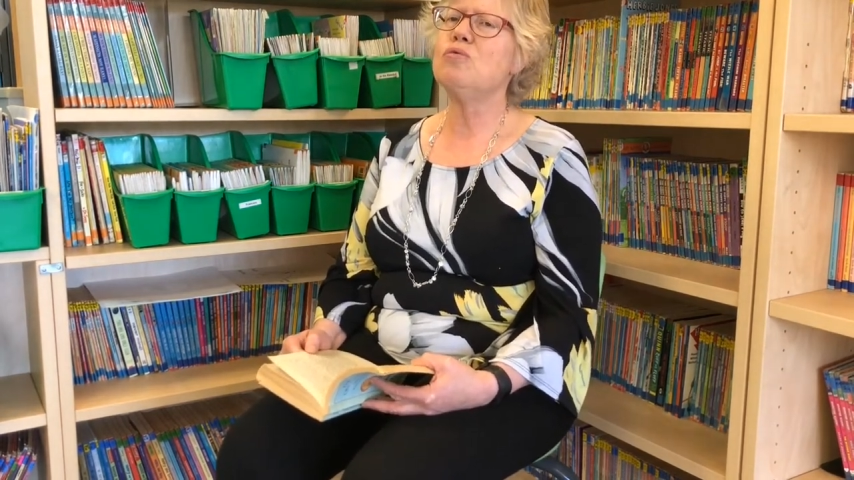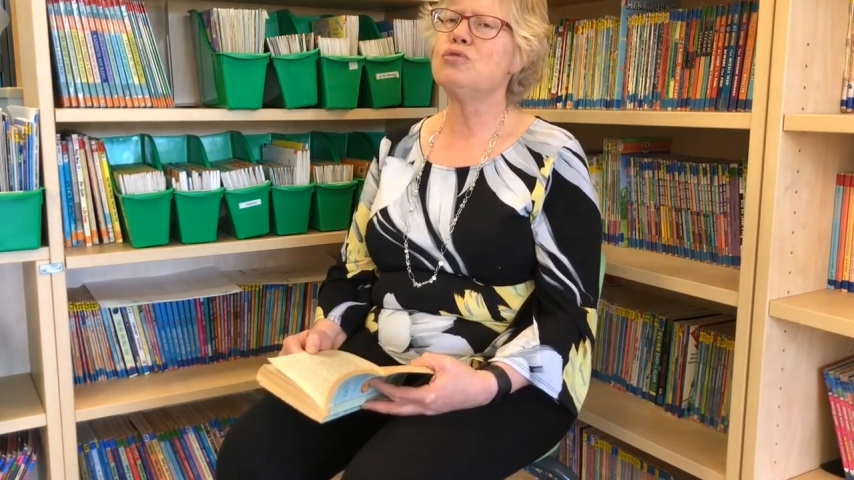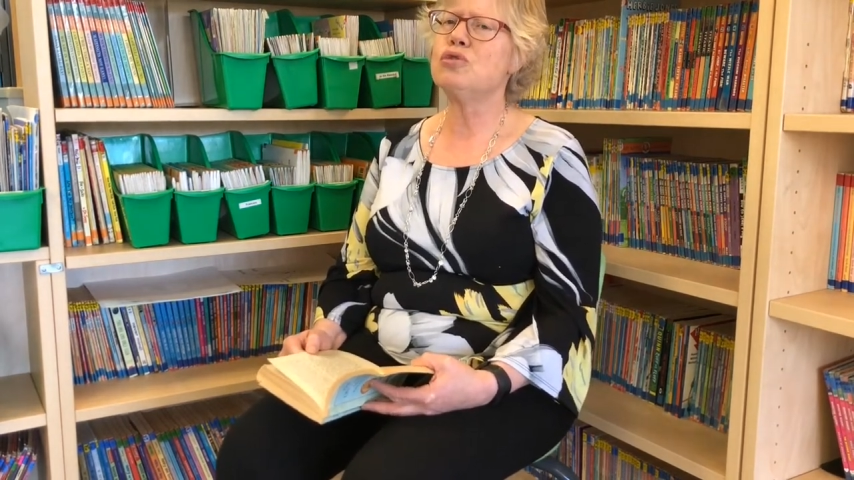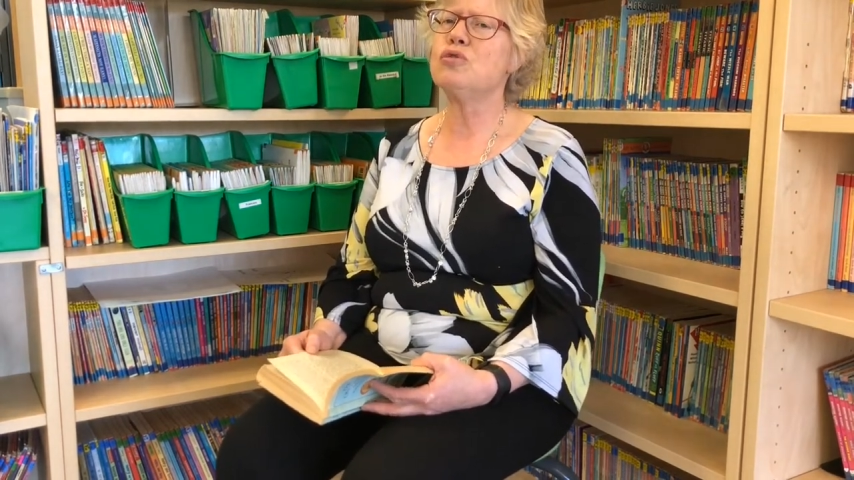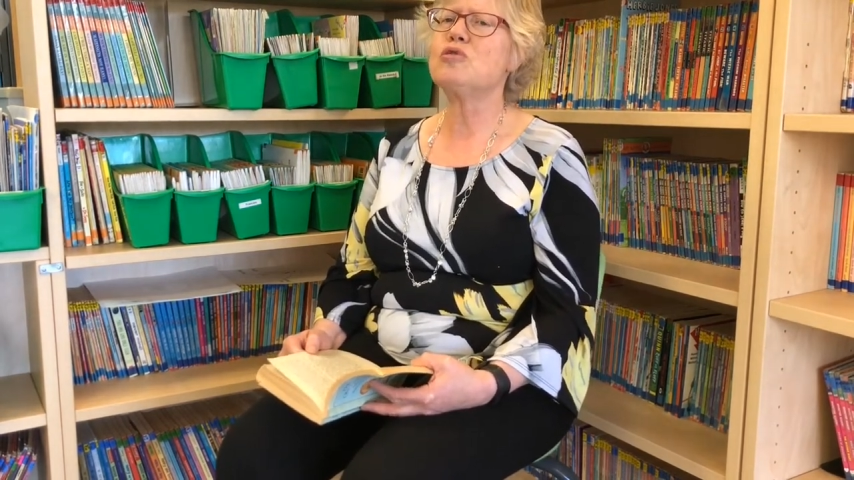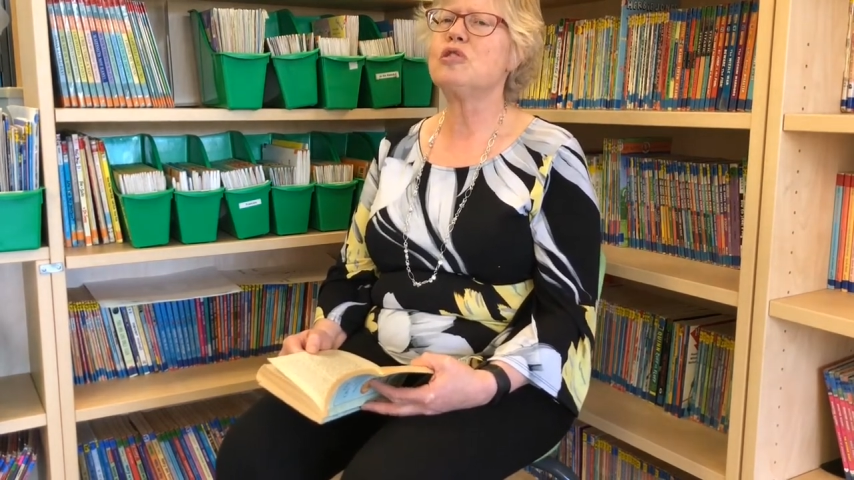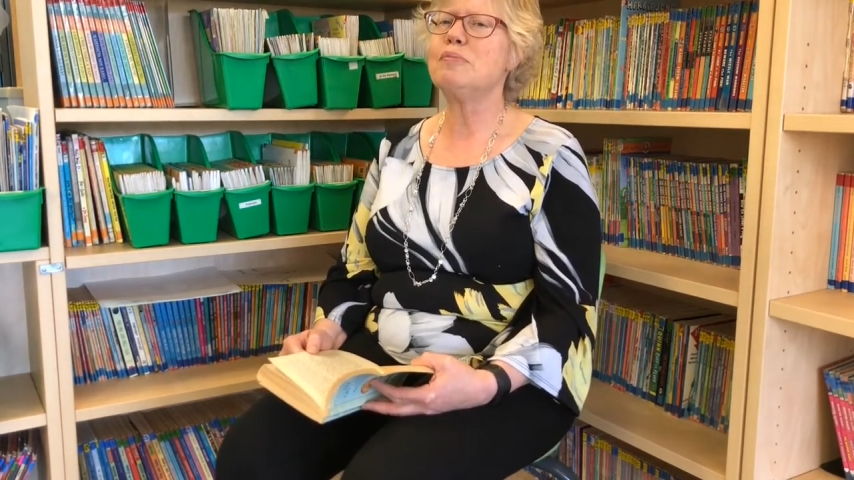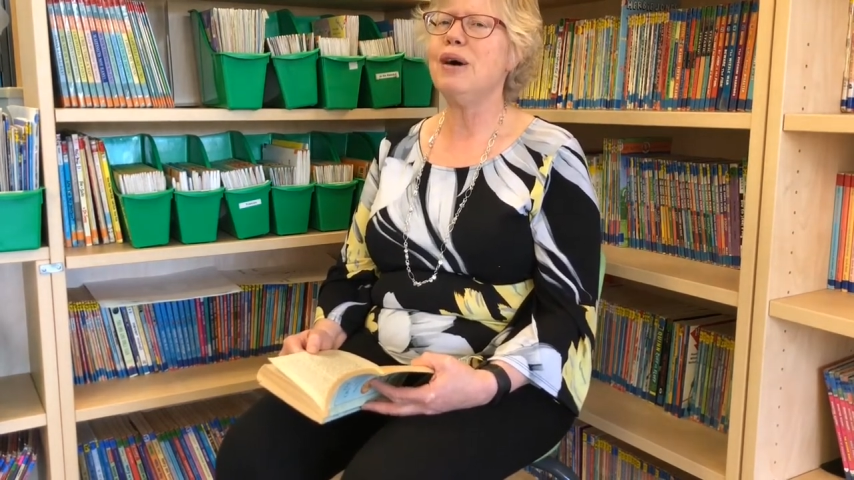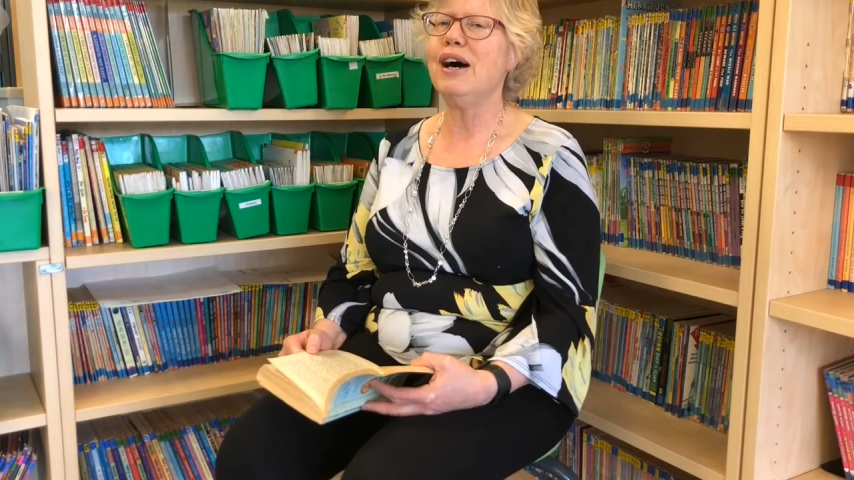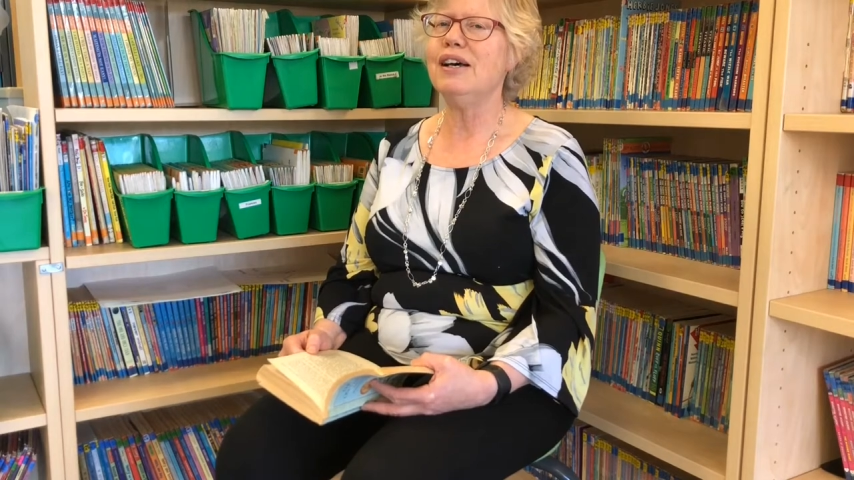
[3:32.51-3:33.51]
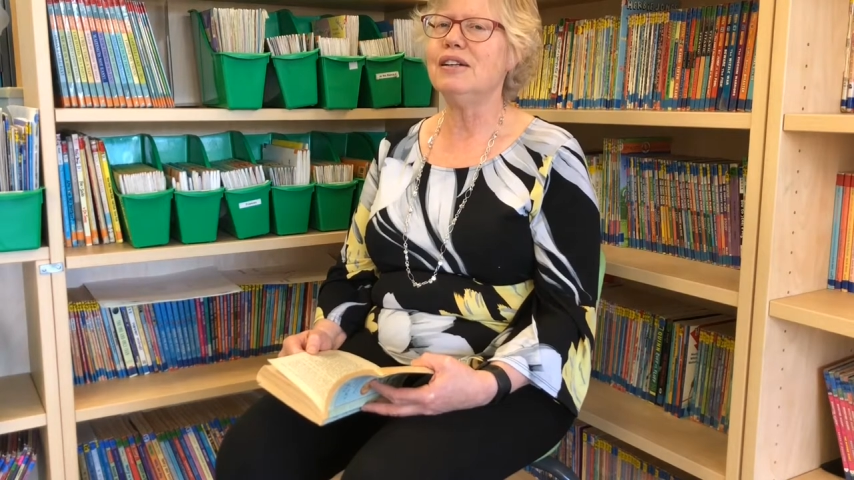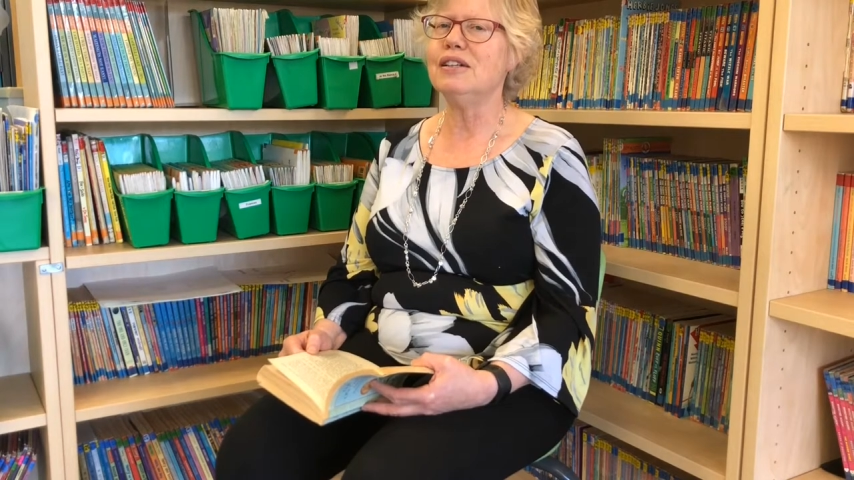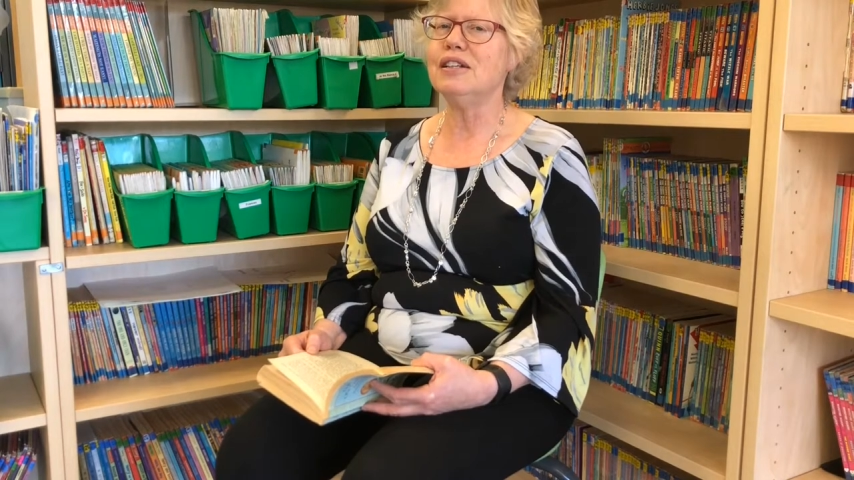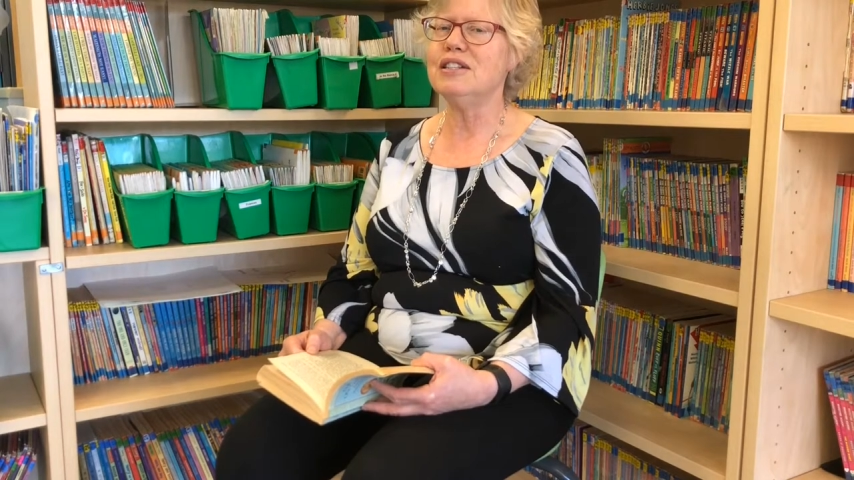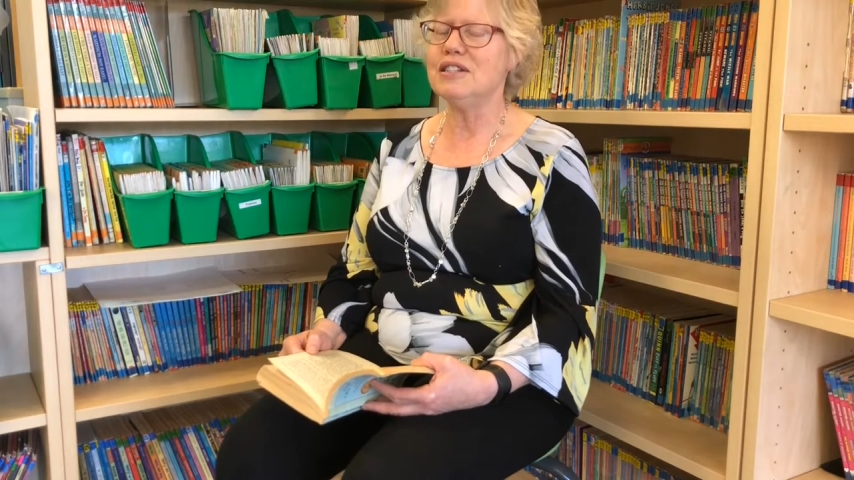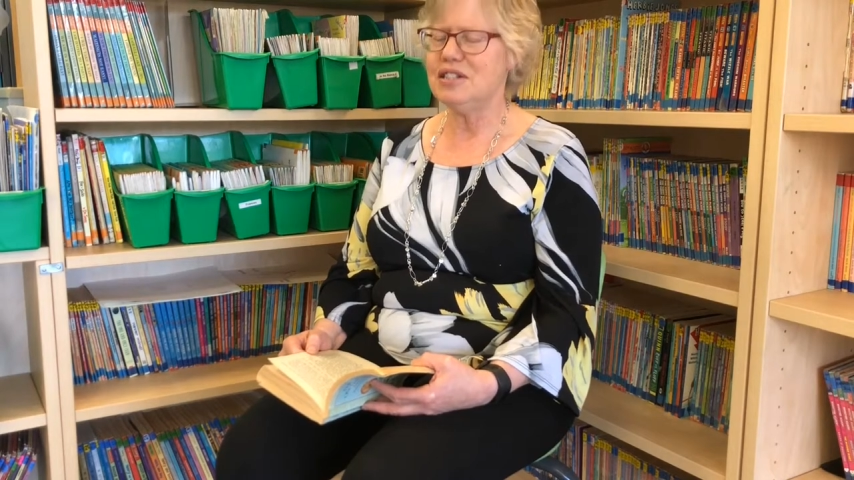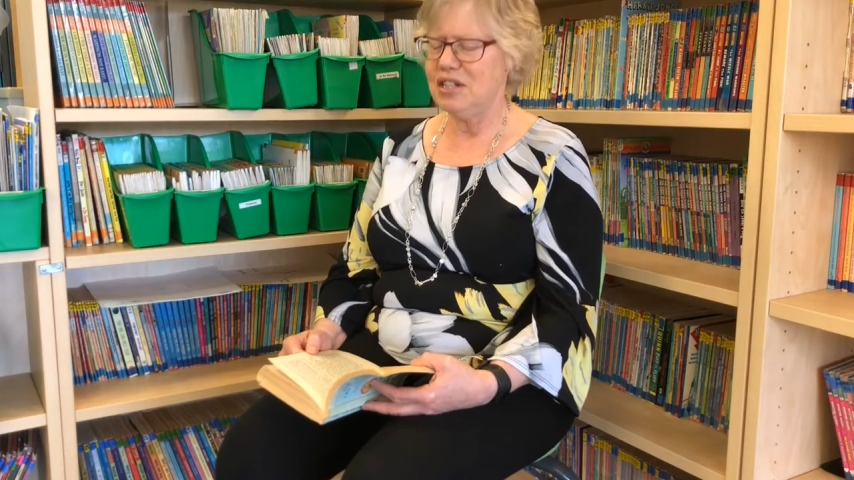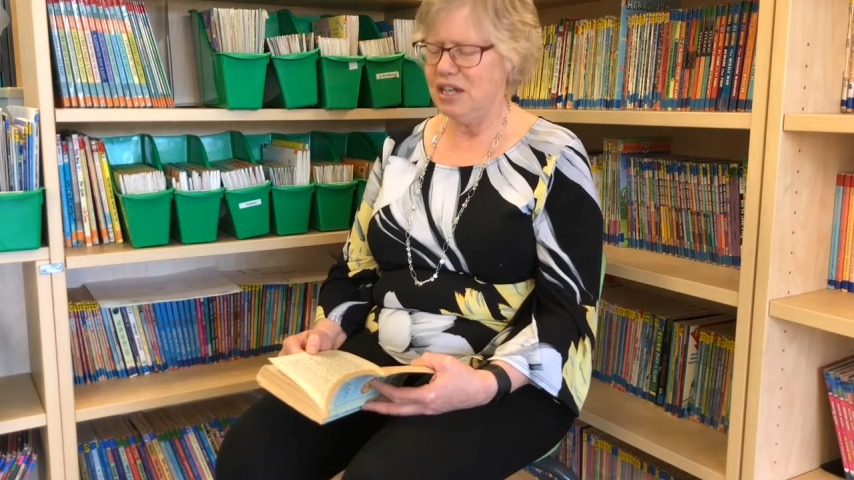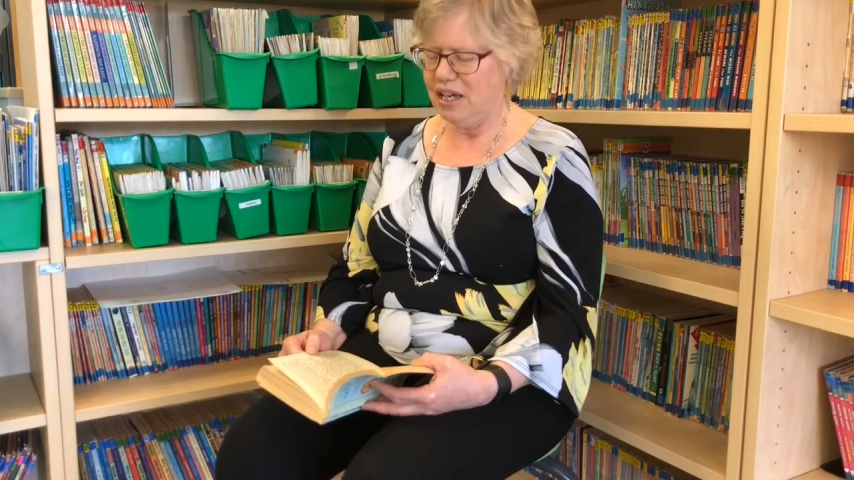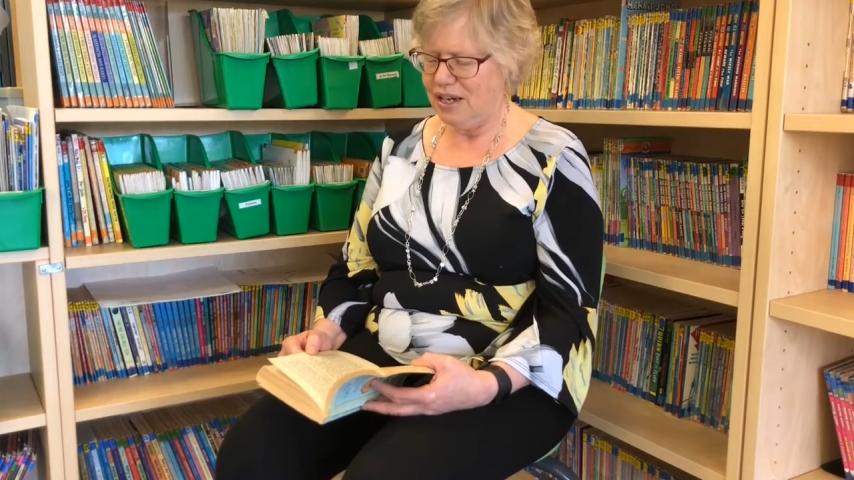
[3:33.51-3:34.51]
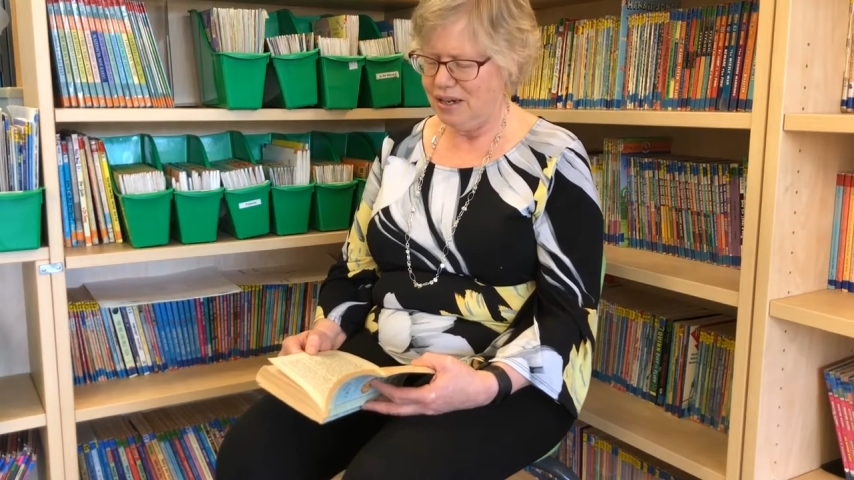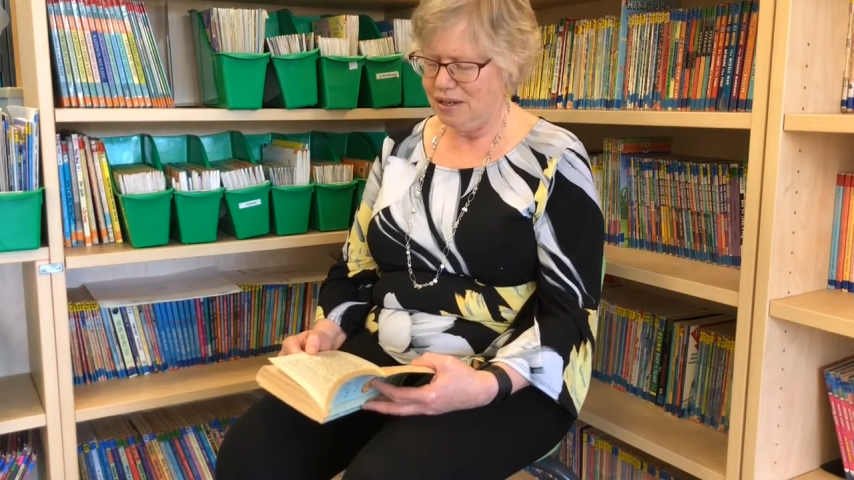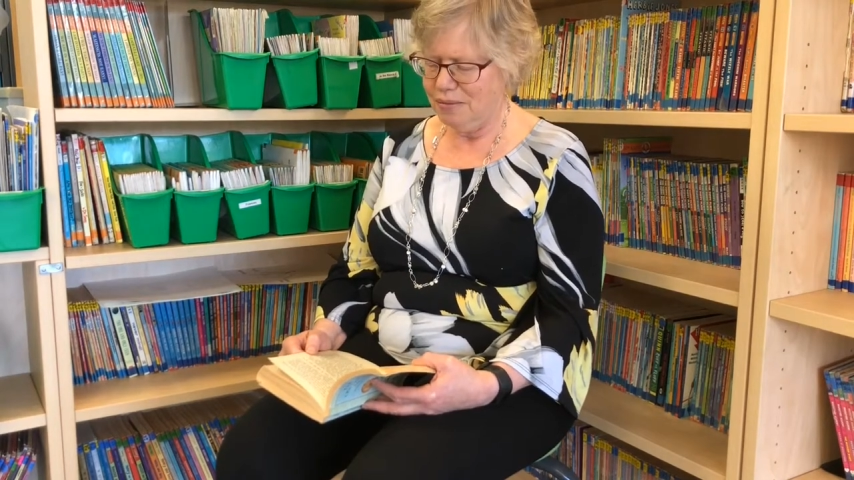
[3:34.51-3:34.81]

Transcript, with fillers: sure smile instead.